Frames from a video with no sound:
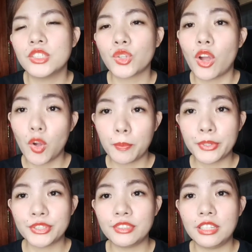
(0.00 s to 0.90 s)
So ako
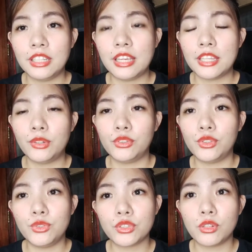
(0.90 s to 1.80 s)
personally, I don't
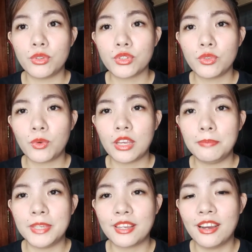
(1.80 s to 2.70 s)
use lotion. Why?
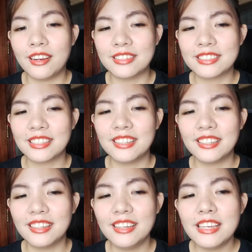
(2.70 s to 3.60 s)
Because
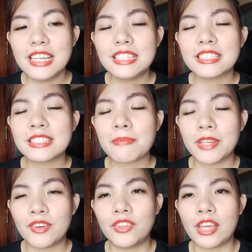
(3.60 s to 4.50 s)
sa
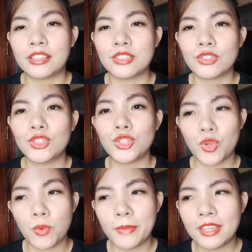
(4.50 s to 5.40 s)
panahon natin, so it's
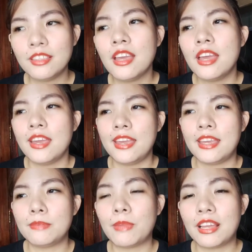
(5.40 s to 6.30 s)
humid
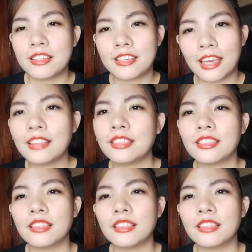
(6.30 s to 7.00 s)
and malagkit.